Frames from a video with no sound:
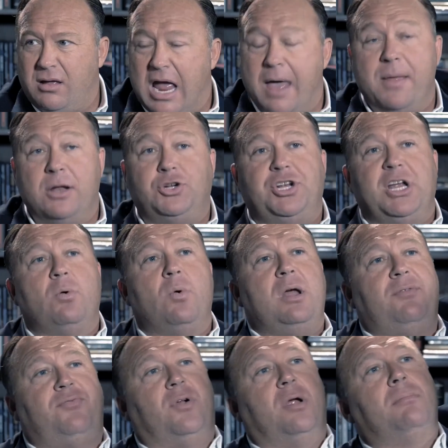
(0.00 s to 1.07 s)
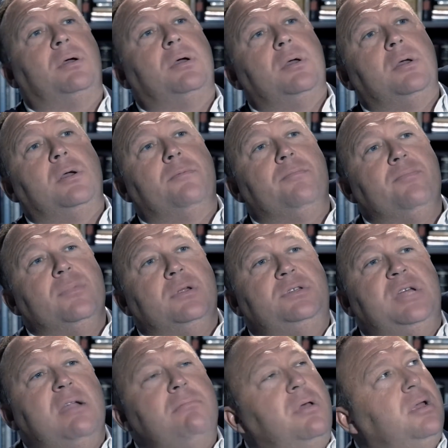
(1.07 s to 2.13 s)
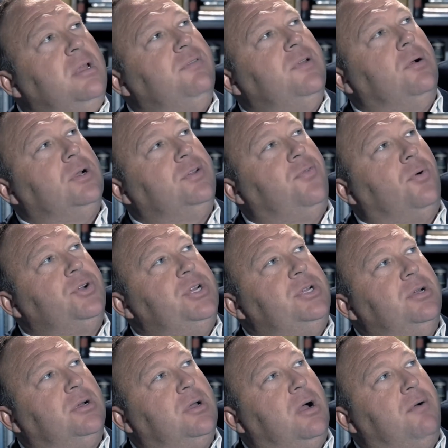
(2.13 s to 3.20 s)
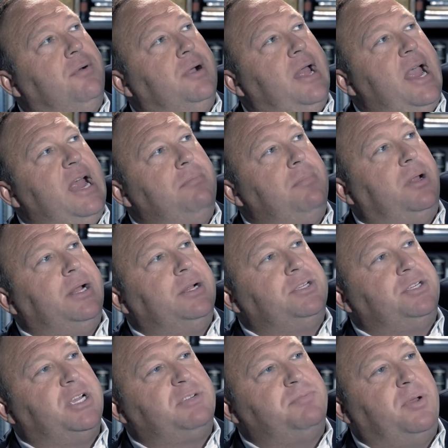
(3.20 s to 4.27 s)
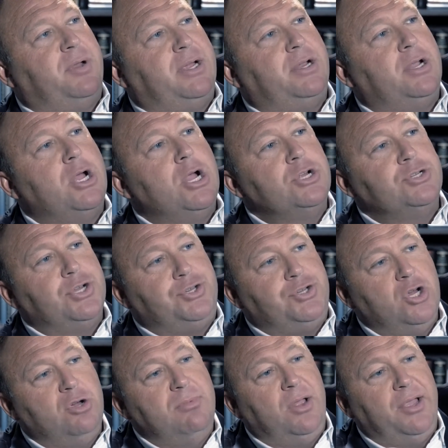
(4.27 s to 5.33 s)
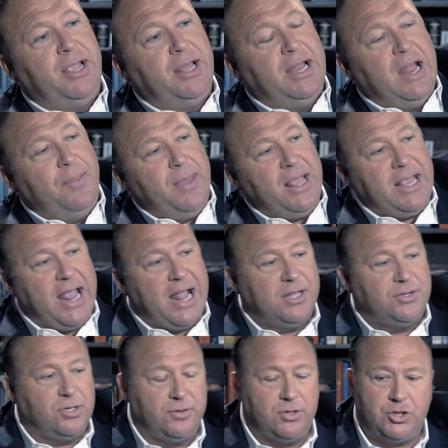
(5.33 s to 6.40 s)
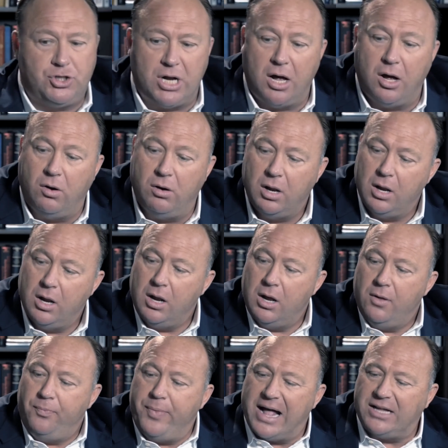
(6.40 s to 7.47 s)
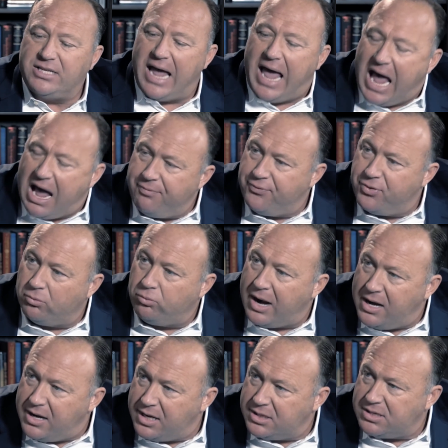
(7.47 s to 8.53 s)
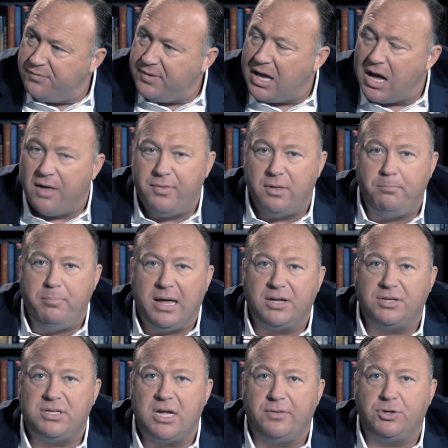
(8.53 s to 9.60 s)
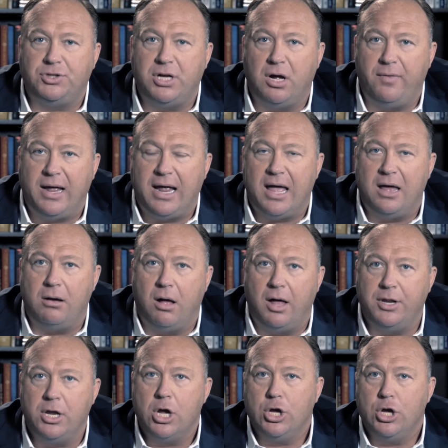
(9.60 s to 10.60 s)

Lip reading: And then she went from 10 million viewers before she took over to 8 million, 6 million, to 2 million, and they canceled the show. That's half the ratings of the biggest other show they had on.